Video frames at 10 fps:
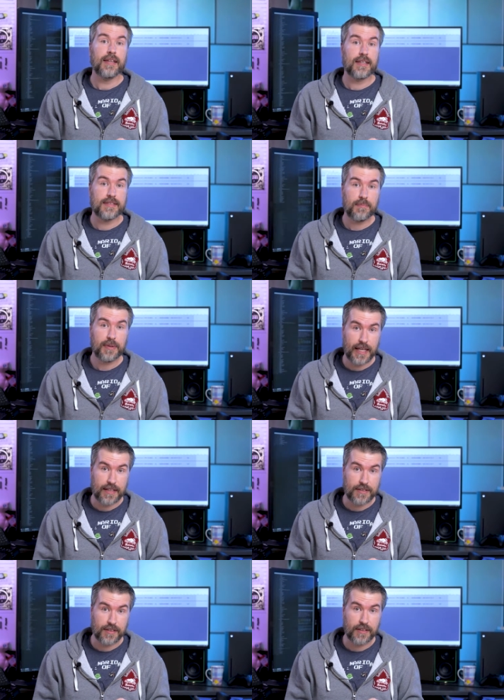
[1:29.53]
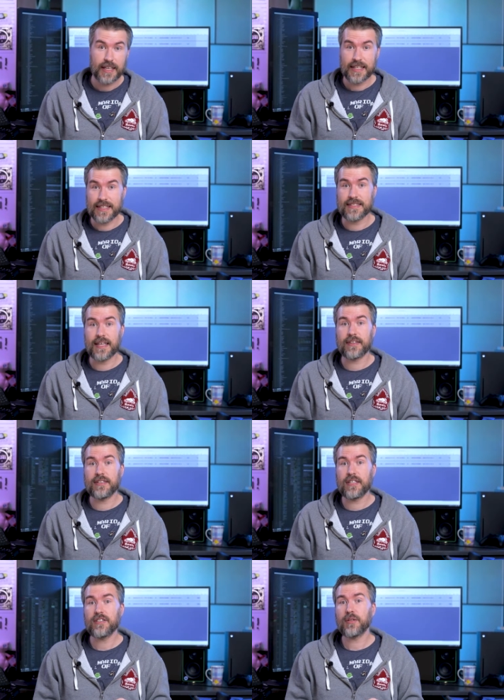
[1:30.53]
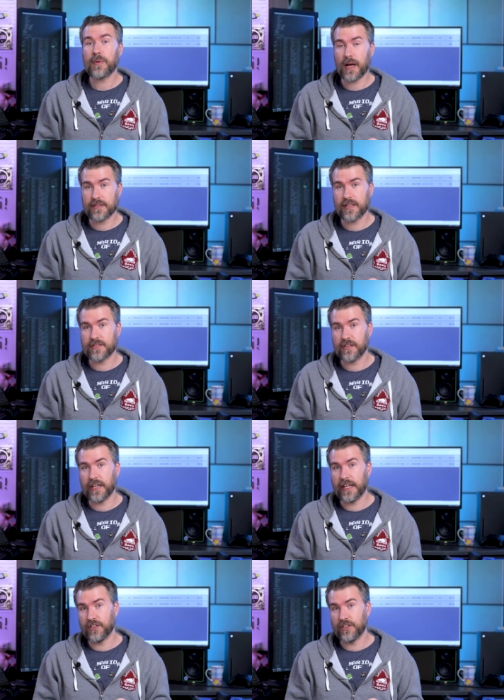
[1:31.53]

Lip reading: The simple answer is that the digital processor